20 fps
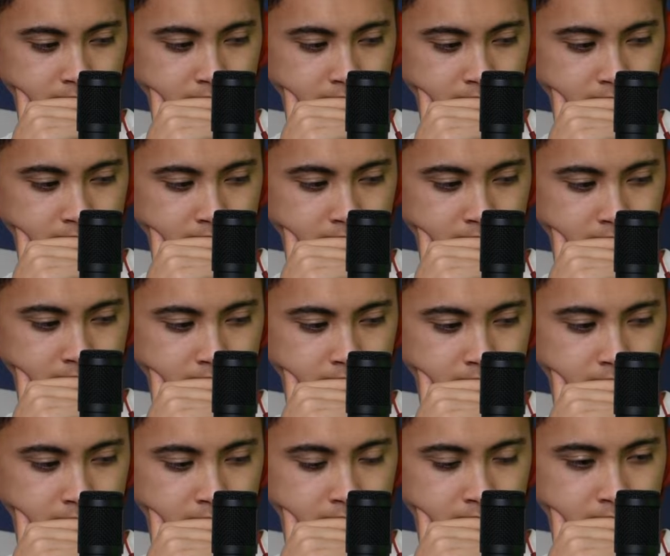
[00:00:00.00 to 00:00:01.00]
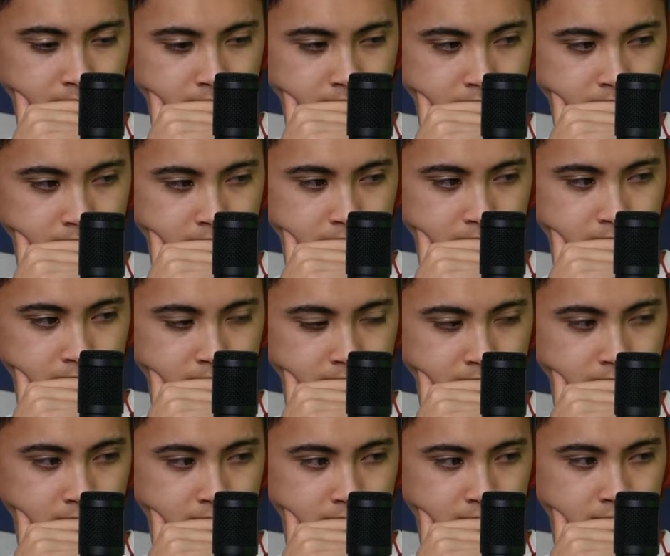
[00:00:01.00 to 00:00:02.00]

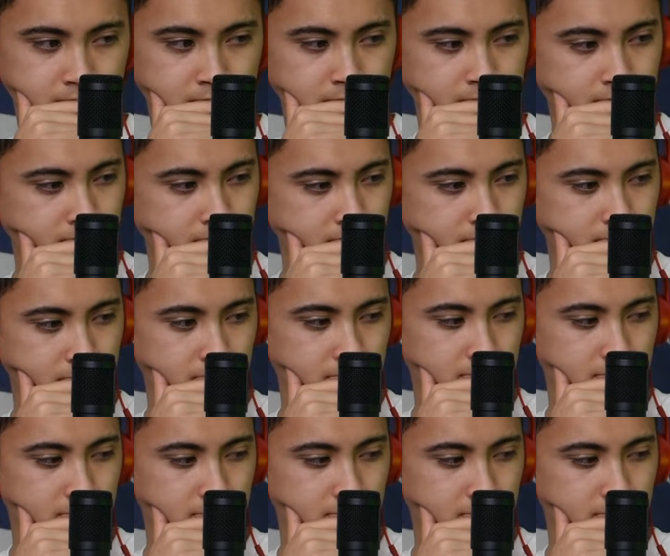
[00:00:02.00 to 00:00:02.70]
This person isn't speaking.